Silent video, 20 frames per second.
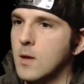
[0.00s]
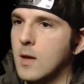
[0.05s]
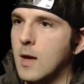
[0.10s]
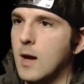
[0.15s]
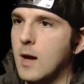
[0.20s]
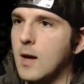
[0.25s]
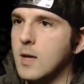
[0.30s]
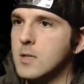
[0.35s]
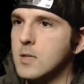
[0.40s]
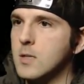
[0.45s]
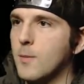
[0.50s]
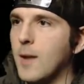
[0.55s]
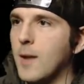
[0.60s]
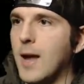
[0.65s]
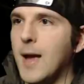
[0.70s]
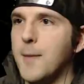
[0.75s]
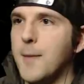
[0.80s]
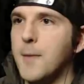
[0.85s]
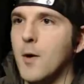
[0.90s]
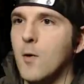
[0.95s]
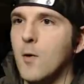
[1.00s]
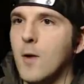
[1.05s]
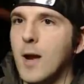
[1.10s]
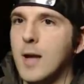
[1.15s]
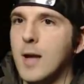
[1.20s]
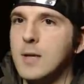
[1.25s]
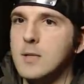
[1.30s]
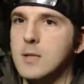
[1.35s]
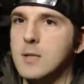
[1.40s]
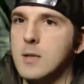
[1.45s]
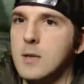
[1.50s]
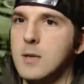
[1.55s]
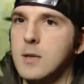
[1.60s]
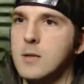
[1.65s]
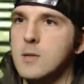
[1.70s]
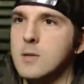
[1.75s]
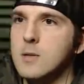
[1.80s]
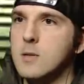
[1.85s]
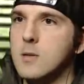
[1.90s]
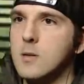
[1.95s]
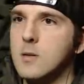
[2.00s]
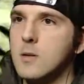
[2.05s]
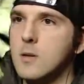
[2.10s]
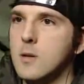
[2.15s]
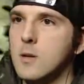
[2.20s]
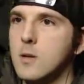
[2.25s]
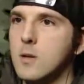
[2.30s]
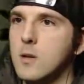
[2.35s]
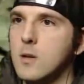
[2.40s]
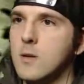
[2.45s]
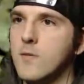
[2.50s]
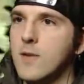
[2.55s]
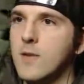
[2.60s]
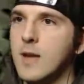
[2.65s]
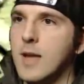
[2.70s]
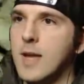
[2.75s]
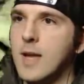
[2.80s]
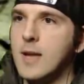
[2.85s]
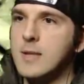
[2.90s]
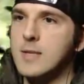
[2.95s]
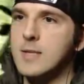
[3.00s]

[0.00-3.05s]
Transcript: Ah, some ammo. Excellent. Good thing I came